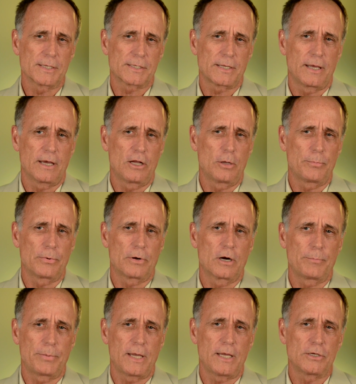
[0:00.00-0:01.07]
is to help
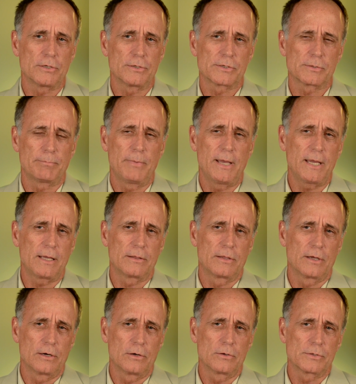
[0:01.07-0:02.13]
our patients make
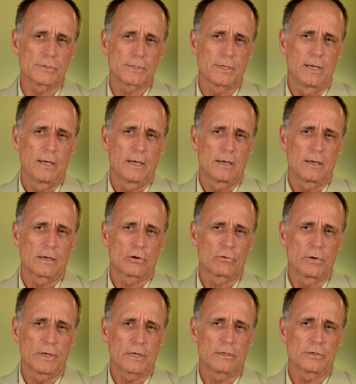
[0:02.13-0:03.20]
those
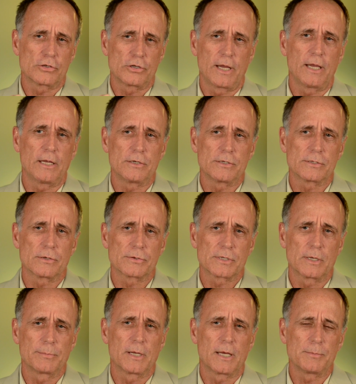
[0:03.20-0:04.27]
critical changes, those
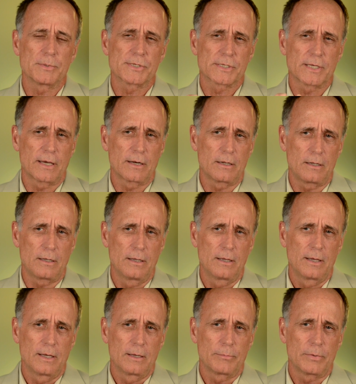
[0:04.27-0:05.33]
sometimes subtle
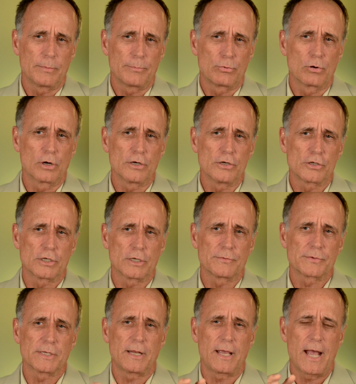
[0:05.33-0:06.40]
but important
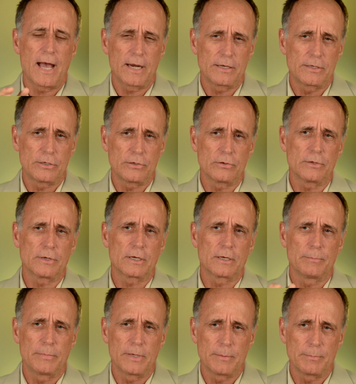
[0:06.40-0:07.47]
shifts in attitude and
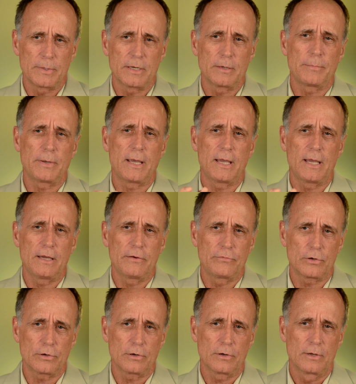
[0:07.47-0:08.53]
commitment and
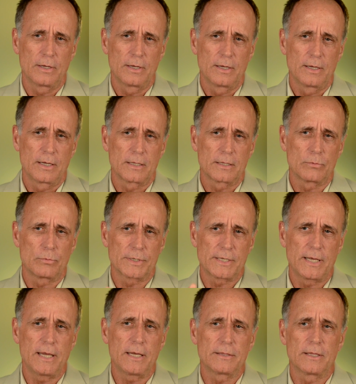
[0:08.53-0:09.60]
behavior that will
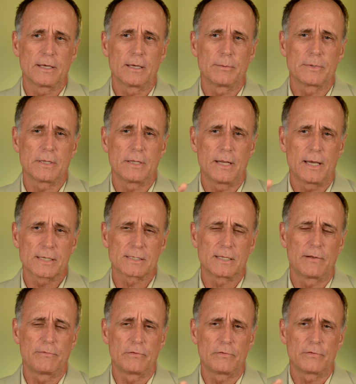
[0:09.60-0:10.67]
take them to the next
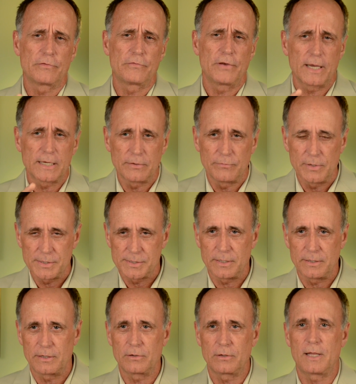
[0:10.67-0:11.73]
level of effectiveness
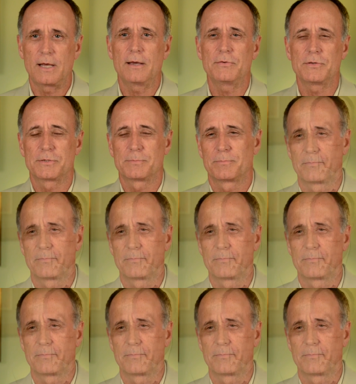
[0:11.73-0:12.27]
in their lives.